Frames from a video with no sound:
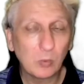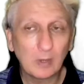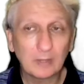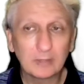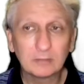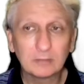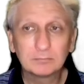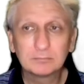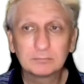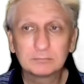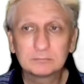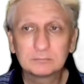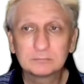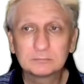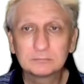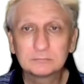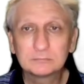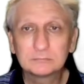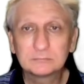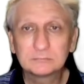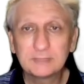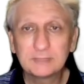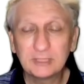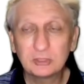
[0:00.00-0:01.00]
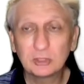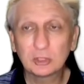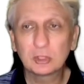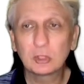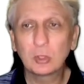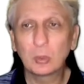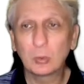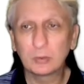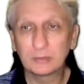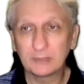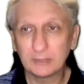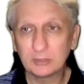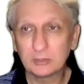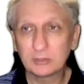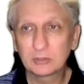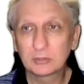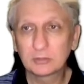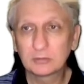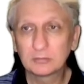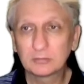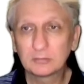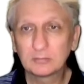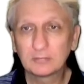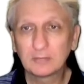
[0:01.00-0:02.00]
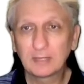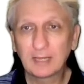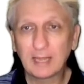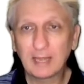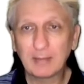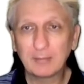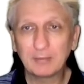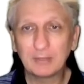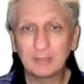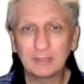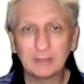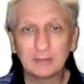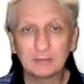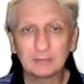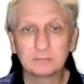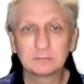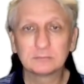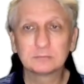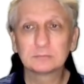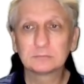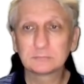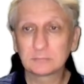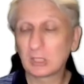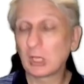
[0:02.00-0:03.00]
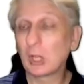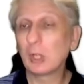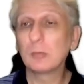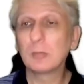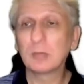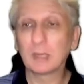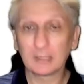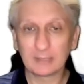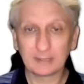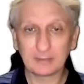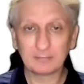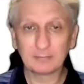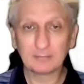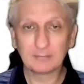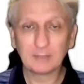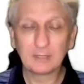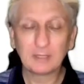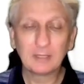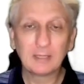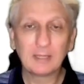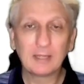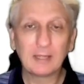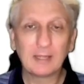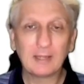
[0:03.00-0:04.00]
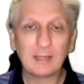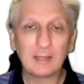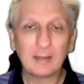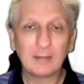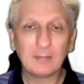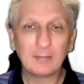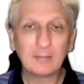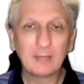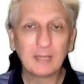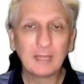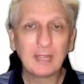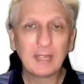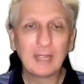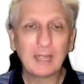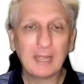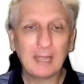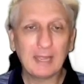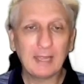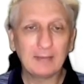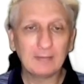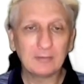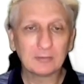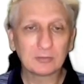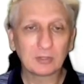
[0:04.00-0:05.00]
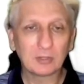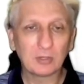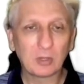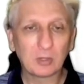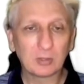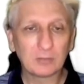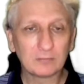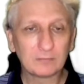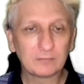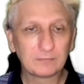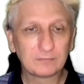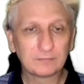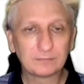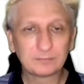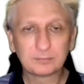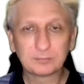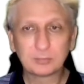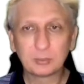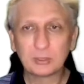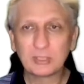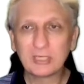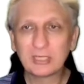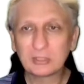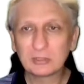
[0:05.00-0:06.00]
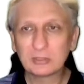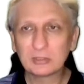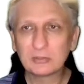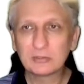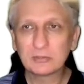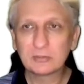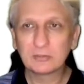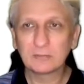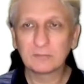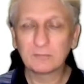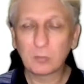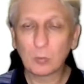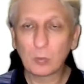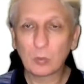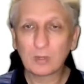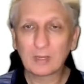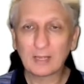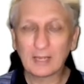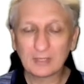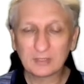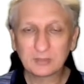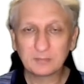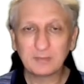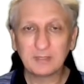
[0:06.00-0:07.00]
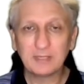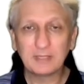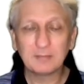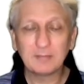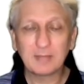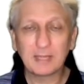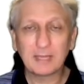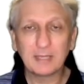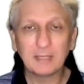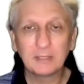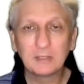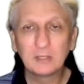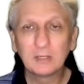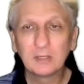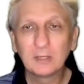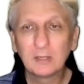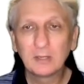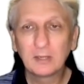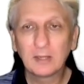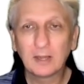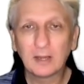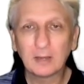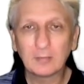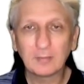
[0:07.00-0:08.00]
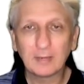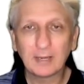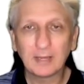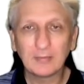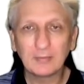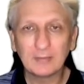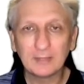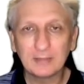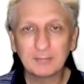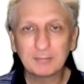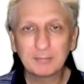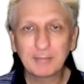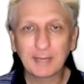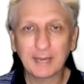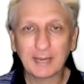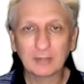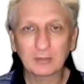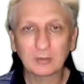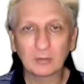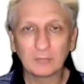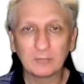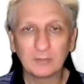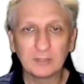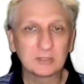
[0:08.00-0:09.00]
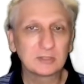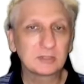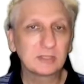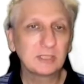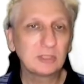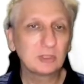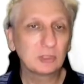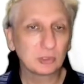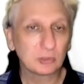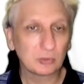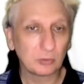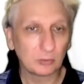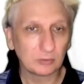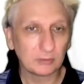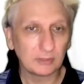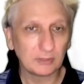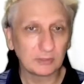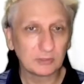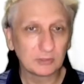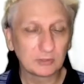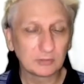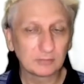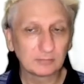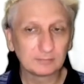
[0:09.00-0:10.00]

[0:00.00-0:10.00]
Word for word: a teacher shortage happening globally. Um, and there's a lot of predictions and forecasts being made around the impact of this teacher shortage.